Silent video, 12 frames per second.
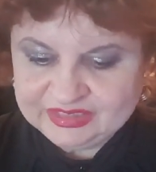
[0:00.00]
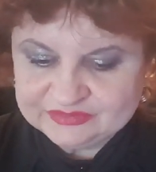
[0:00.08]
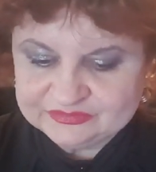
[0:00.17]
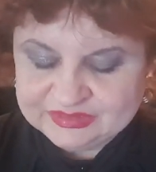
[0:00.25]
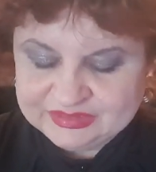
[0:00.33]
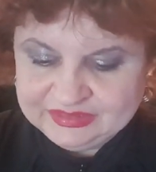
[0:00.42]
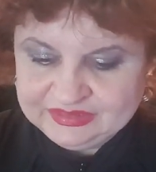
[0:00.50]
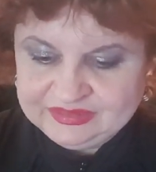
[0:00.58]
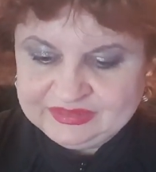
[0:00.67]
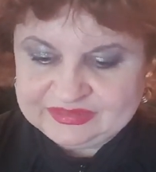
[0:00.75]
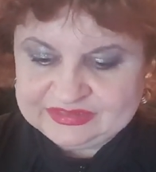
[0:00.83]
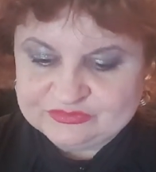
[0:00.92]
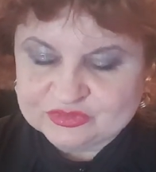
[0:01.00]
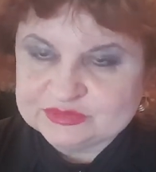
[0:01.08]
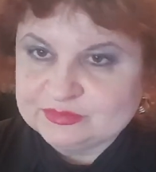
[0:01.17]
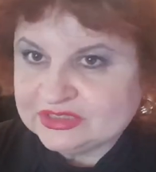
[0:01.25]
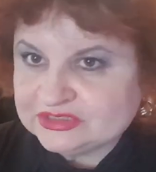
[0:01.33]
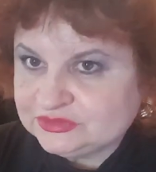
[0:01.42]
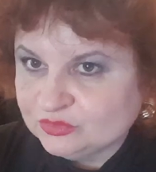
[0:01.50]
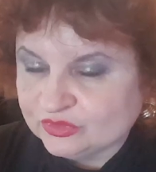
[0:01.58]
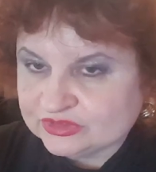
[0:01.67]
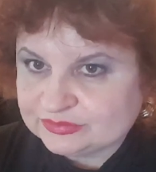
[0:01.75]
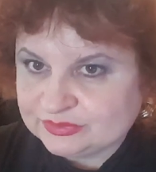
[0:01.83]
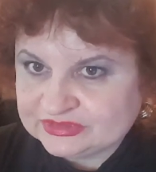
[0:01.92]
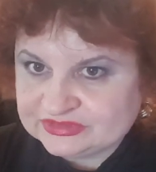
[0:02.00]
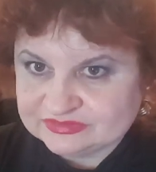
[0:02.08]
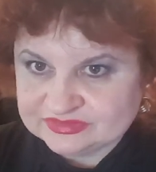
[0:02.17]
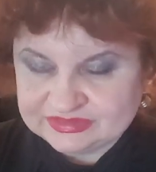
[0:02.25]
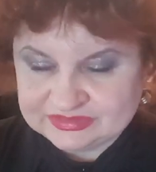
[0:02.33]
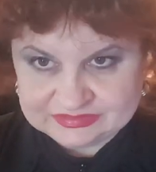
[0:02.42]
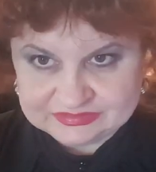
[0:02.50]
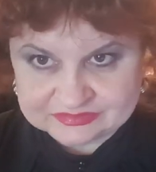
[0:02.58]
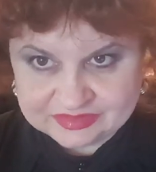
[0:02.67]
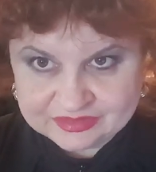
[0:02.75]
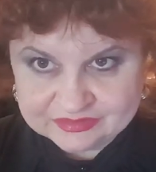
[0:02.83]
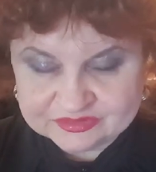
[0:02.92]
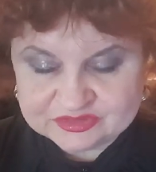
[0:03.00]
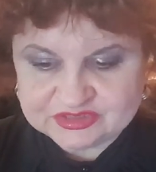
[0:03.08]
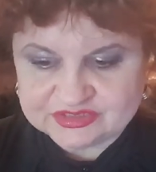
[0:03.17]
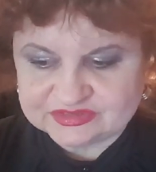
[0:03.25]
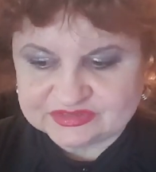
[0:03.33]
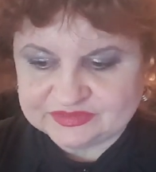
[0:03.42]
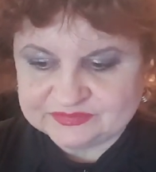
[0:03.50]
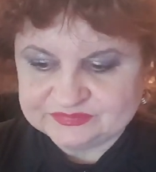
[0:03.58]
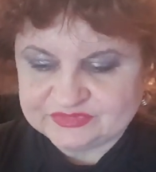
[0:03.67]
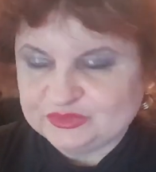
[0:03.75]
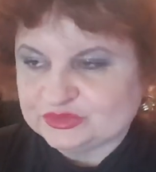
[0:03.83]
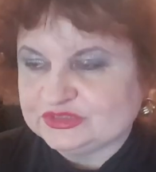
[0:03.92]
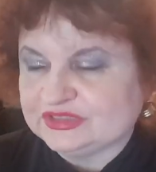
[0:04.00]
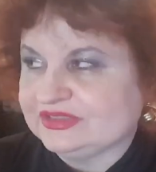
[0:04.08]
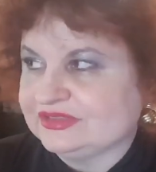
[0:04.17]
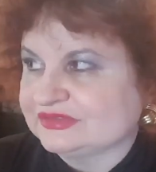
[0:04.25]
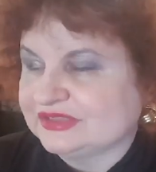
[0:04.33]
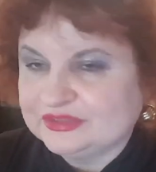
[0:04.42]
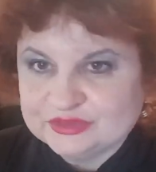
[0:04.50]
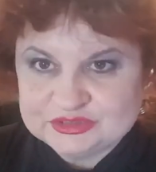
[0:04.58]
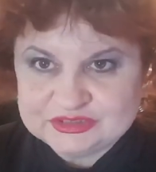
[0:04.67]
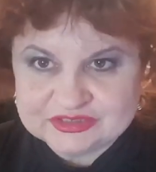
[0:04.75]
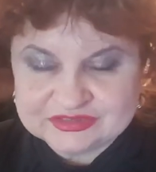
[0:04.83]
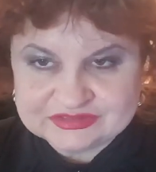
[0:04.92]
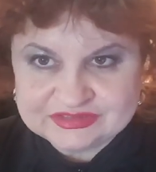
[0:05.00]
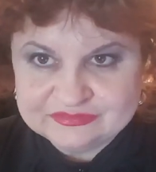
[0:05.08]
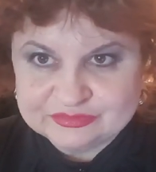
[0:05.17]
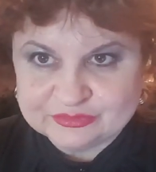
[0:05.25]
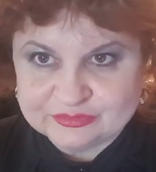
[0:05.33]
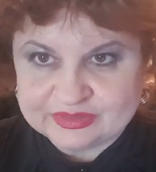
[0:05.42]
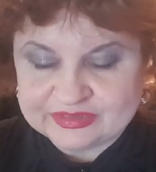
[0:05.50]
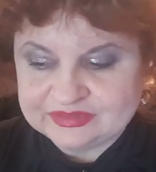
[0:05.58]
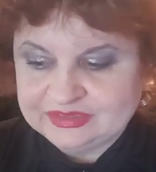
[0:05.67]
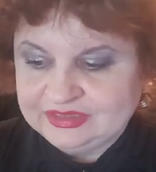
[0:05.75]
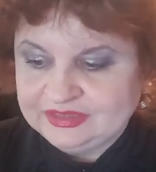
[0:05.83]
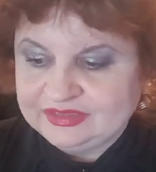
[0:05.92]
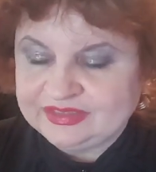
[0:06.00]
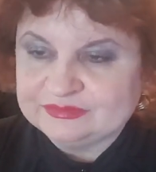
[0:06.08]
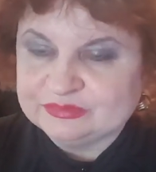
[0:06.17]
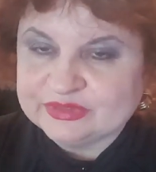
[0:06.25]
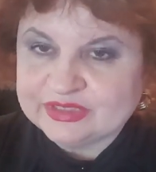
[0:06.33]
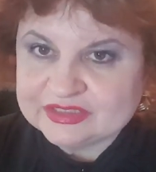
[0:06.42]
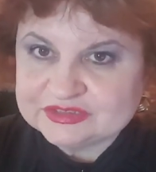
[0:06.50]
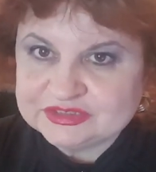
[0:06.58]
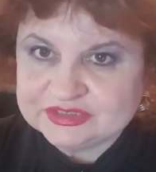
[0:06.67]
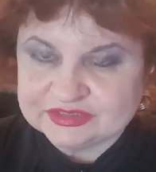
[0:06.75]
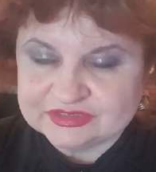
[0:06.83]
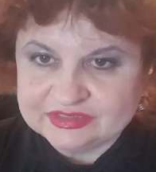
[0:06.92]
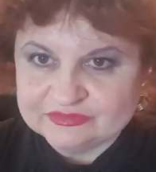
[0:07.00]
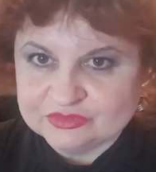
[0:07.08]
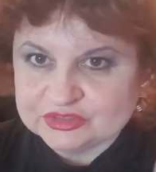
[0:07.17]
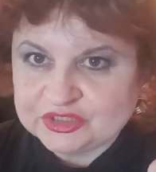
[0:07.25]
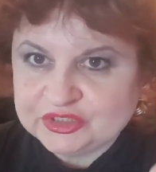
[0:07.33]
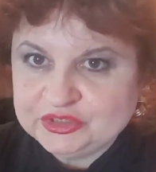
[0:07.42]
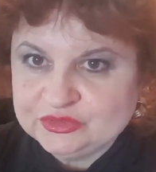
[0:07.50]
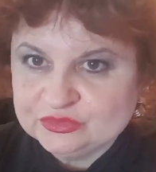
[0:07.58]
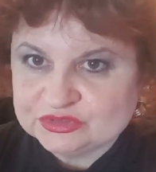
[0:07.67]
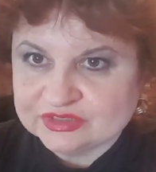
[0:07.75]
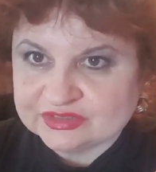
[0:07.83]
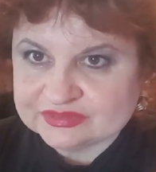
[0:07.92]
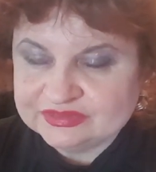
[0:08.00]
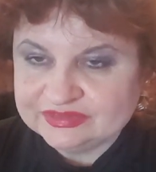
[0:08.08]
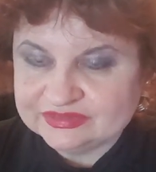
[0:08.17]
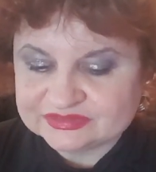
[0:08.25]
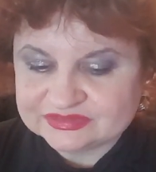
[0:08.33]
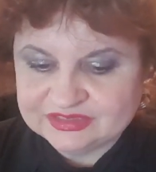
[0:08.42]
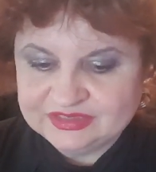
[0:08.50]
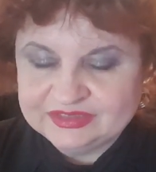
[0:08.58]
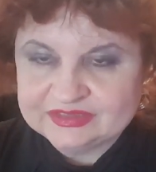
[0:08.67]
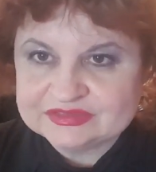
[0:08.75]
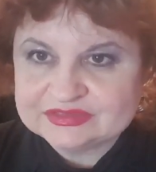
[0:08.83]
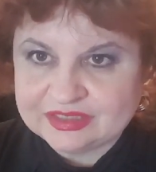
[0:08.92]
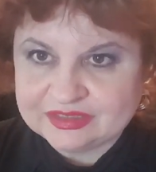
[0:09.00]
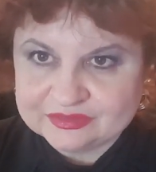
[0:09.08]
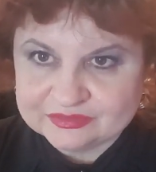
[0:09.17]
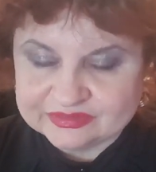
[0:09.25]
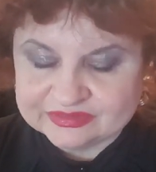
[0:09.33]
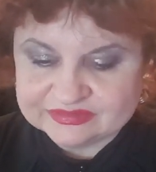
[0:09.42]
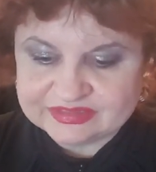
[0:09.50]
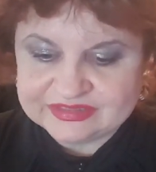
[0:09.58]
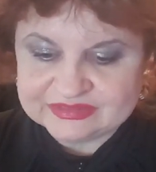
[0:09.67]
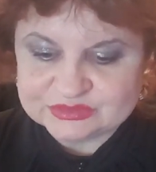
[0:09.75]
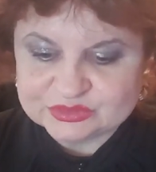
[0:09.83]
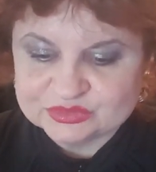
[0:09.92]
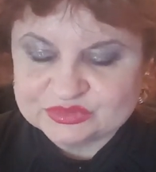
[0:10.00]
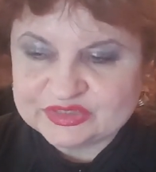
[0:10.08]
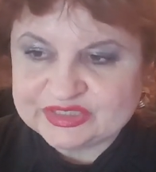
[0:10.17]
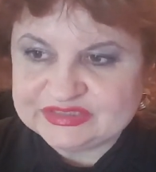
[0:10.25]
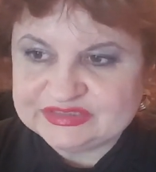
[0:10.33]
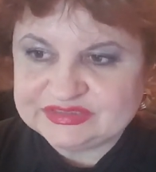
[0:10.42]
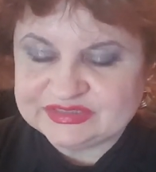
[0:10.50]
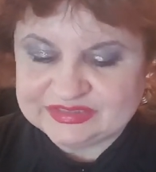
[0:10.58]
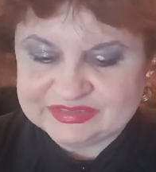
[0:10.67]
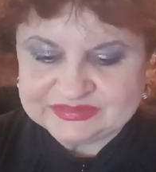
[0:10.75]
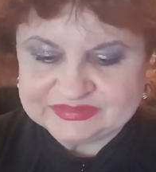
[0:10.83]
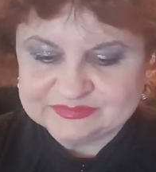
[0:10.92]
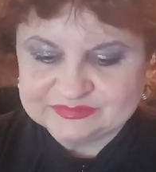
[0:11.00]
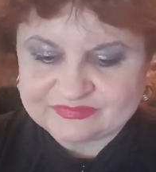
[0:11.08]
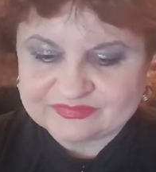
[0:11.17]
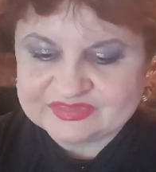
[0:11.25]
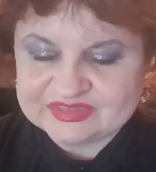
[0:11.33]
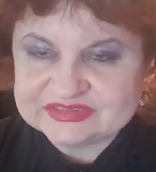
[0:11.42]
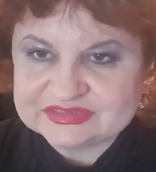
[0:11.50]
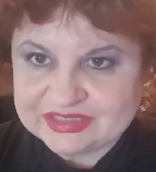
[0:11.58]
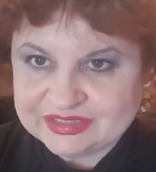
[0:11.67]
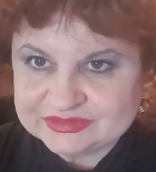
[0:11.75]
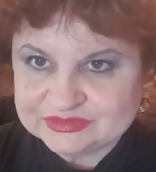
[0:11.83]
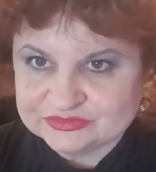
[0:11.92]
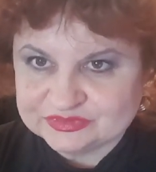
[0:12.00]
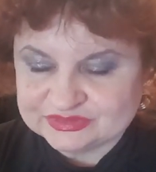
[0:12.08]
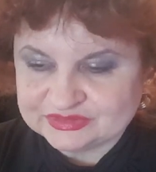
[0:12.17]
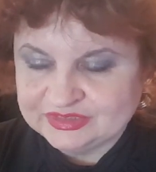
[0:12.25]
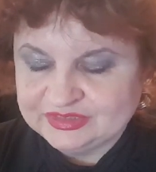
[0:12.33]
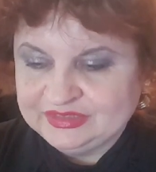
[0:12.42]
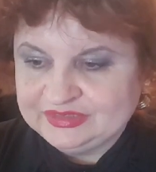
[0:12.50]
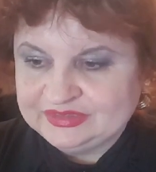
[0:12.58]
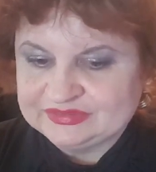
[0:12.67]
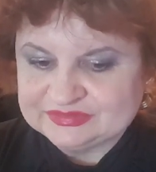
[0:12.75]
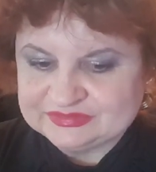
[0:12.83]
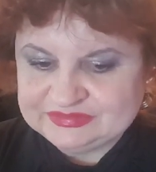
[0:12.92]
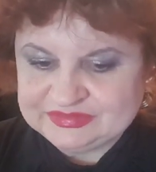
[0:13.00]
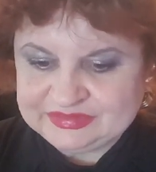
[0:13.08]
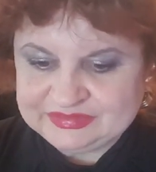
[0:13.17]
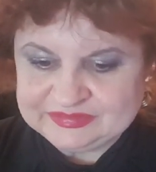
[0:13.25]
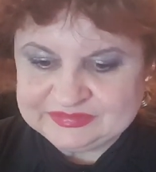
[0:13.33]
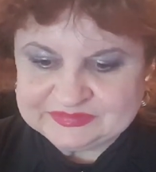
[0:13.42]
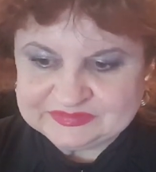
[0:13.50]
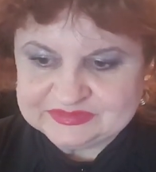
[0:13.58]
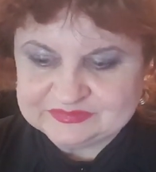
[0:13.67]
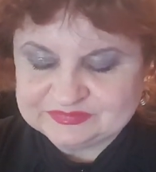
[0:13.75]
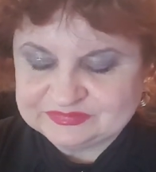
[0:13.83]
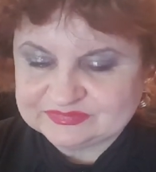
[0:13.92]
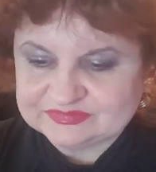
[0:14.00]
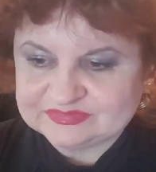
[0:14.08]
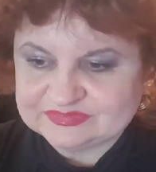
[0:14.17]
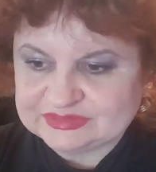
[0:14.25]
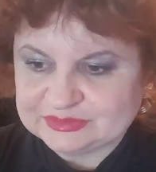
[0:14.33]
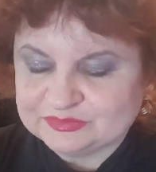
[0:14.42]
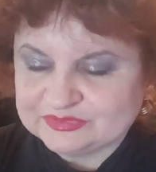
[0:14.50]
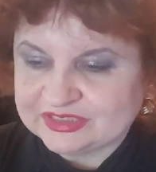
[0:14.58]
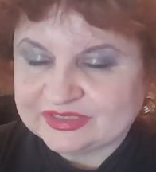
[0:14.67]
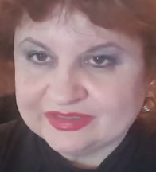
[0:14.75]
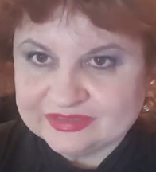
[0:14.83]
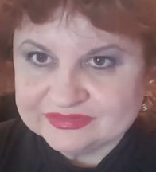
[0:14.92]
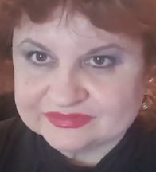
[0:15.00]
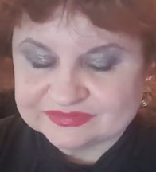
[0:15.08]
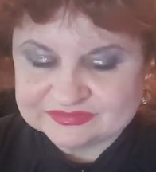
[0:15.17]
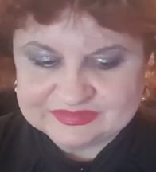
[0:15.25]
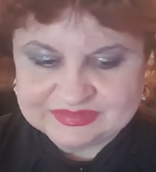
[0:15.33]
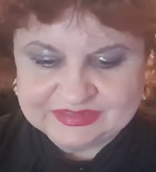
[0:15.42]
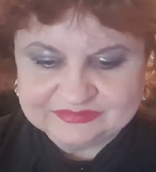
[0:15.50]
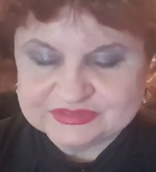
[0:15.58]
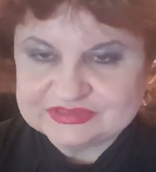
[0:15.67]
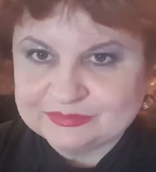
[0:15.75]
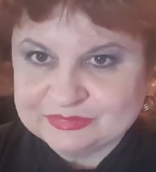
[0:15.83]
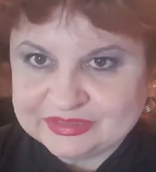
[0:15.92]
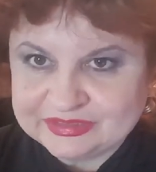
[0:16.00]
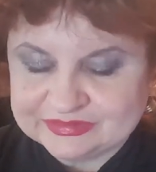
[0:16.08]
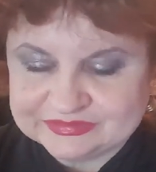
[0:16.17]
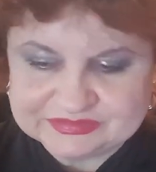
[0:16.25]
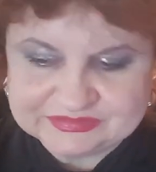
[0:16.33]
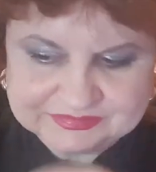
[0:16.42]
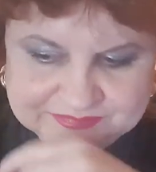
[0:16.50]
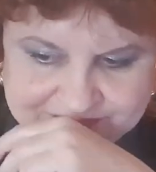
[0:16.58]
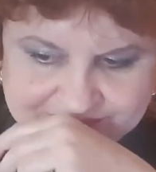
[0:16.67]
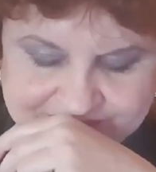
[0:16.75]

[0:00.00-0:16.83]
and it was much more expensive than a regular cherry, because regular cherries everywhere, and black cherry, they were huge like this, succulent and so tasty, and the size of it, the color was something else.